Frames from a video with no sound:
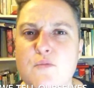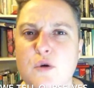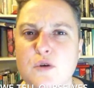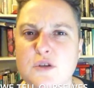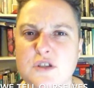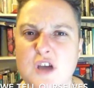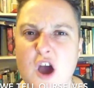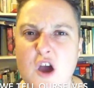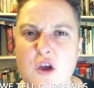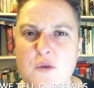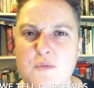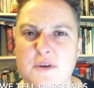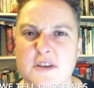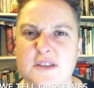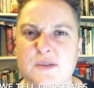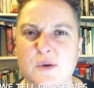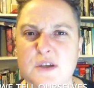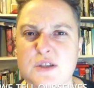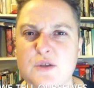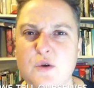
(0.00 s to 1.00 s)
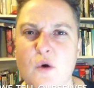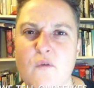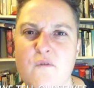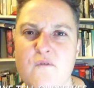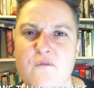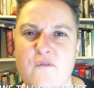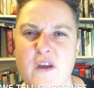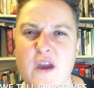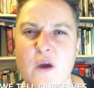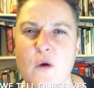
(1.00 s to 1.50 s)
October, so I sort of
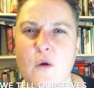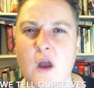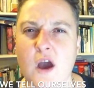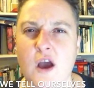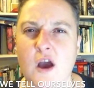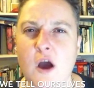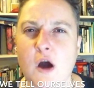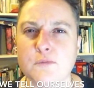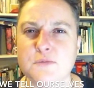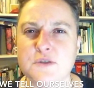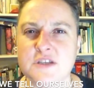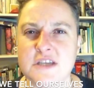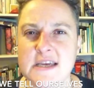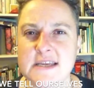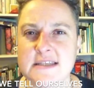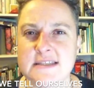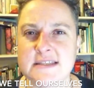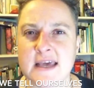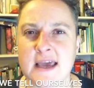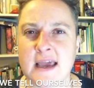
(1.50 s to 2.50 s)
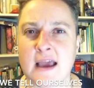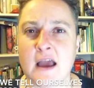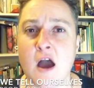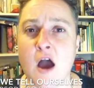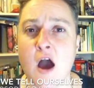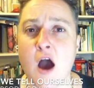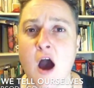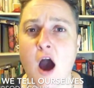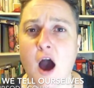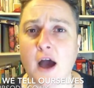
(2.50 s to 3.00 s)
feel like I'm cheating.
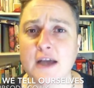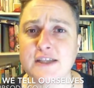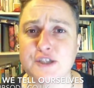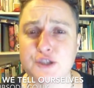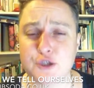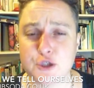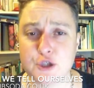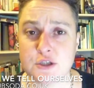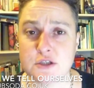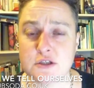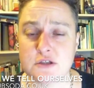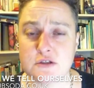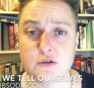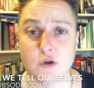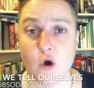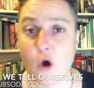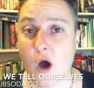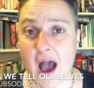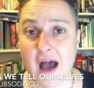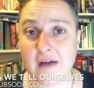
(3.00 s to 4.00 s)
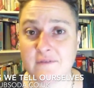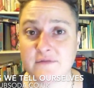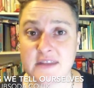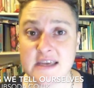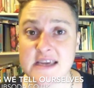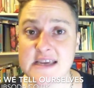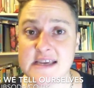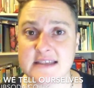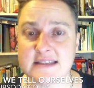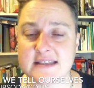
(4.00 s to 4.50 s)
I should not have
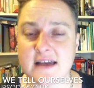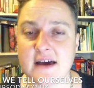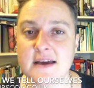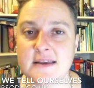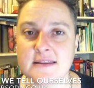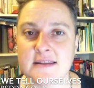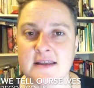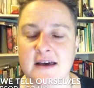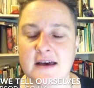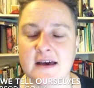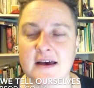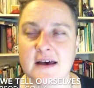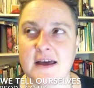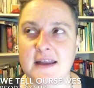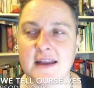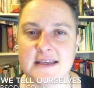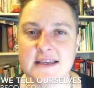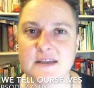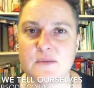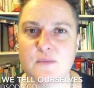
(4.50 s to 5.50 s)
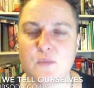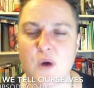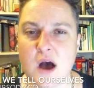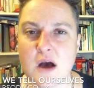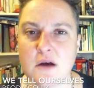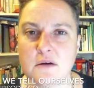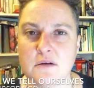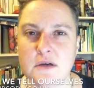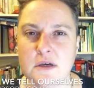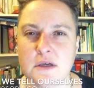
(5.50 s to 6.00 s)
these either. And I said,
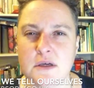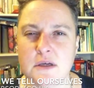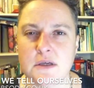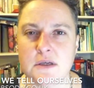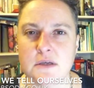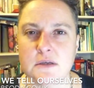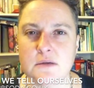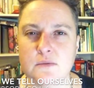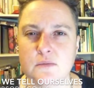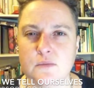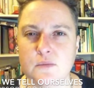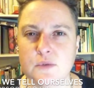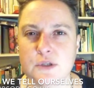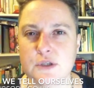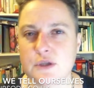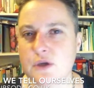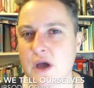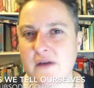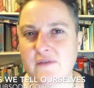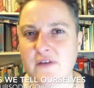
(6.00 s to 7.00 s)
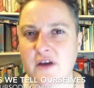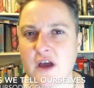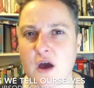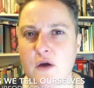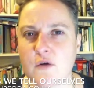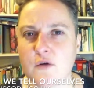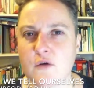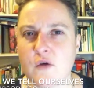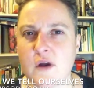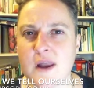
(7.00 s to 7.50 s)
well, would you have a
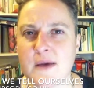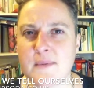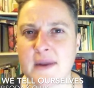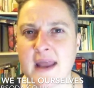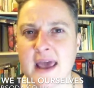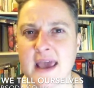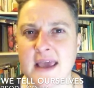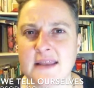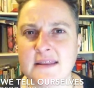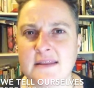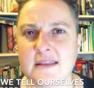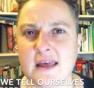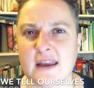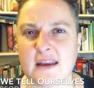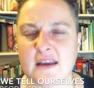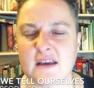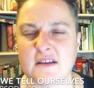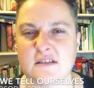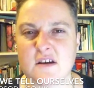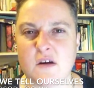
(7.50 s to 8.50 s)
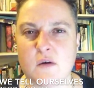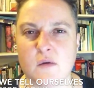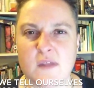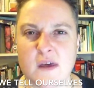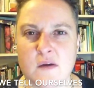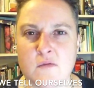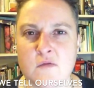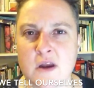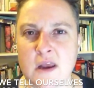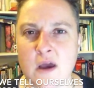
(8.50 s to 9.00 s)
Coke or lemonade then? He goes, oh, well,
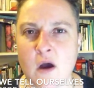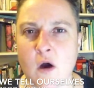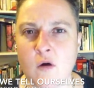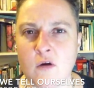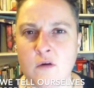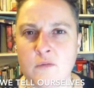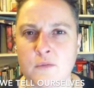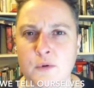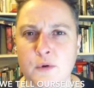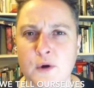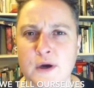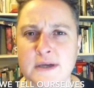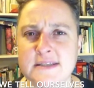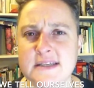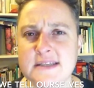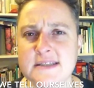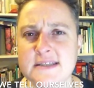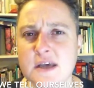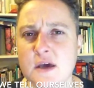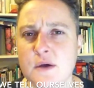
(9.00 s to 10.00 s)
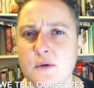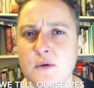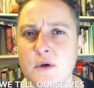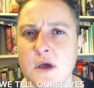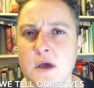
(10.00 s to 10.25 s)
they're really horrible. I said, so